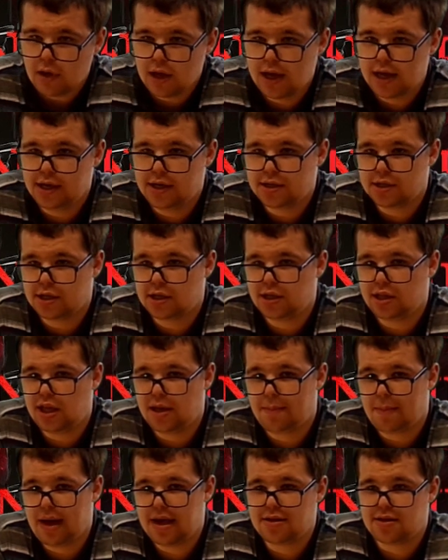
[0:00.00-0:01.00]

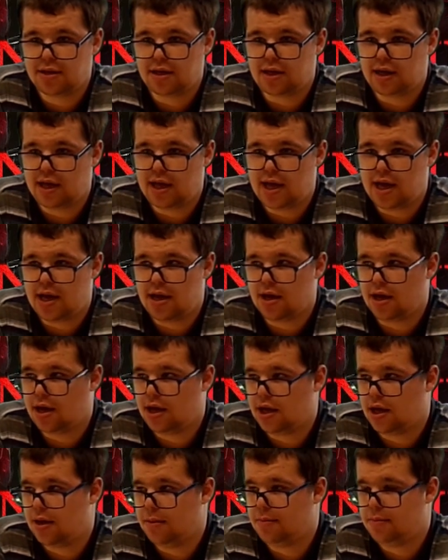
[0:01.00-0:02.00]
they basically
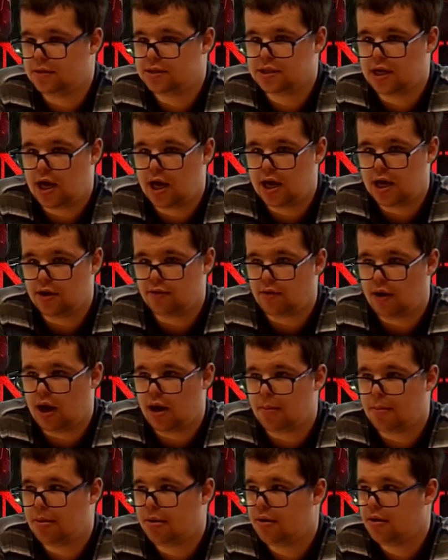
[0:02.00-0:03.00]
tie her
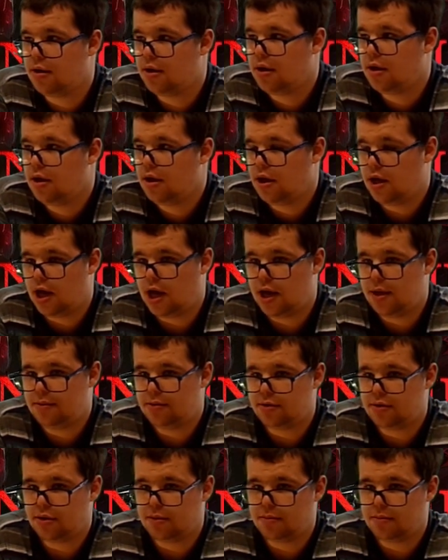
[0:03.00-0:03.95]
up, and